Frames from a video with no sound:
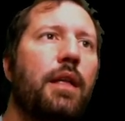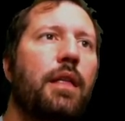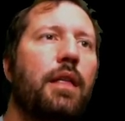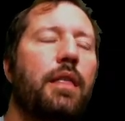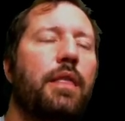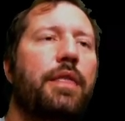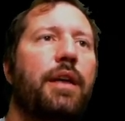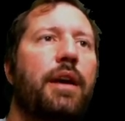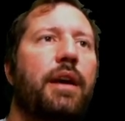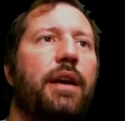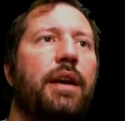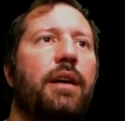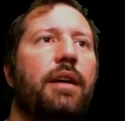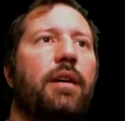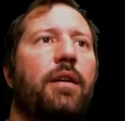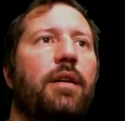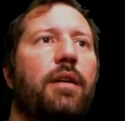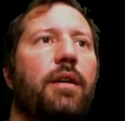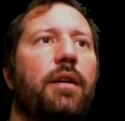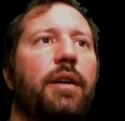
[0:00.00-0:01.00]
they
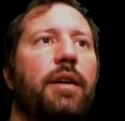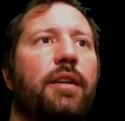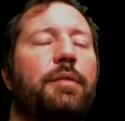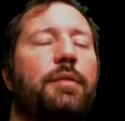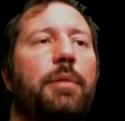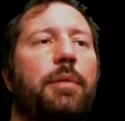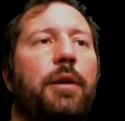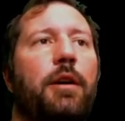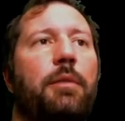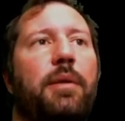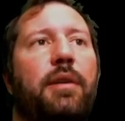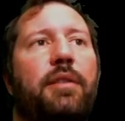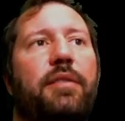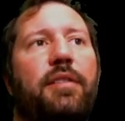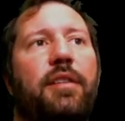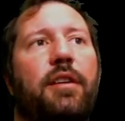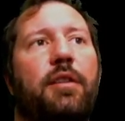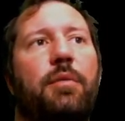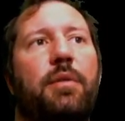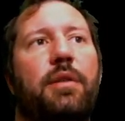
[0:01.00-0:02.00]
are
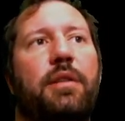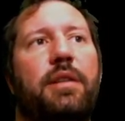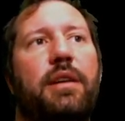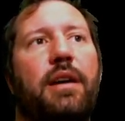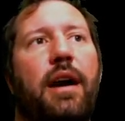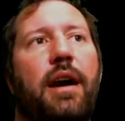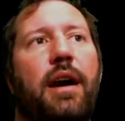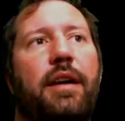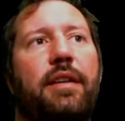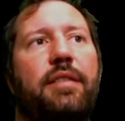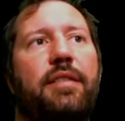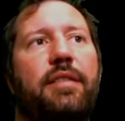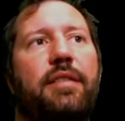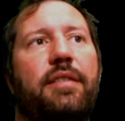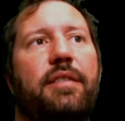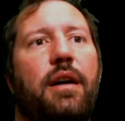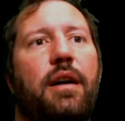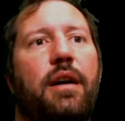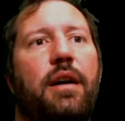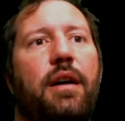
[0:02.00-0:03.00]
experimenting with the
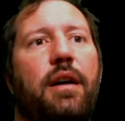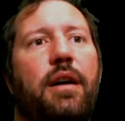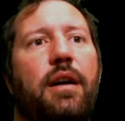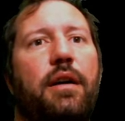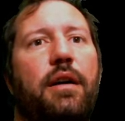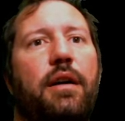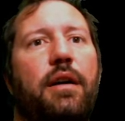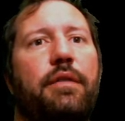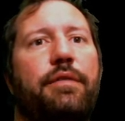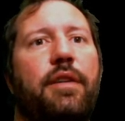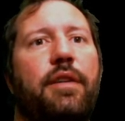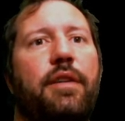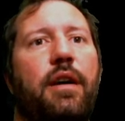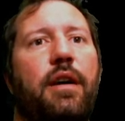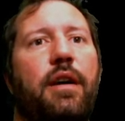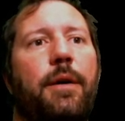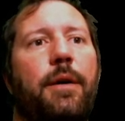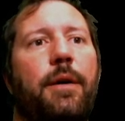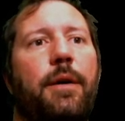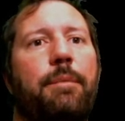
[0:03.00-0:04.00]
idea of
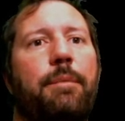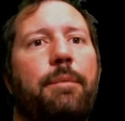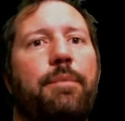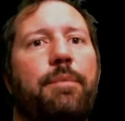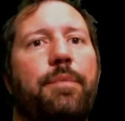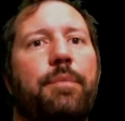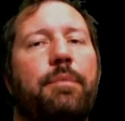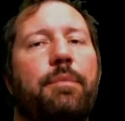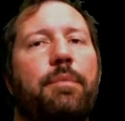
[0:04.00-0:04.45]
um,